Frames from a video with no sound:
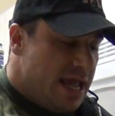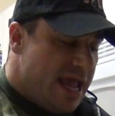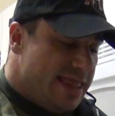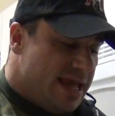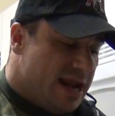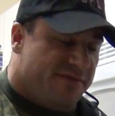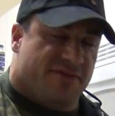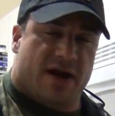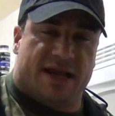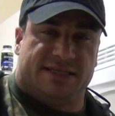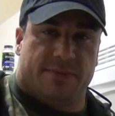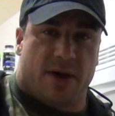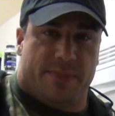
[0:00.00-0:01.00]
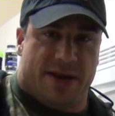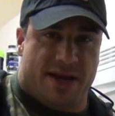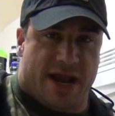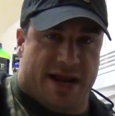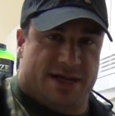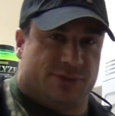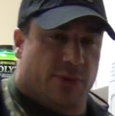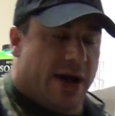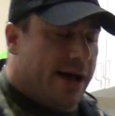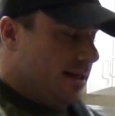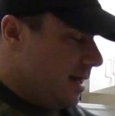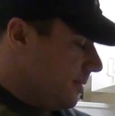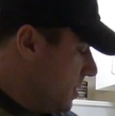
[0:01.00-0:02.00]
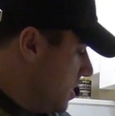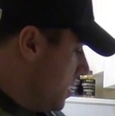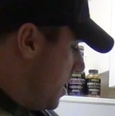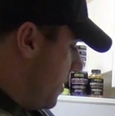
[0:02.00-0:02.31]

and then I fry some up at night as well.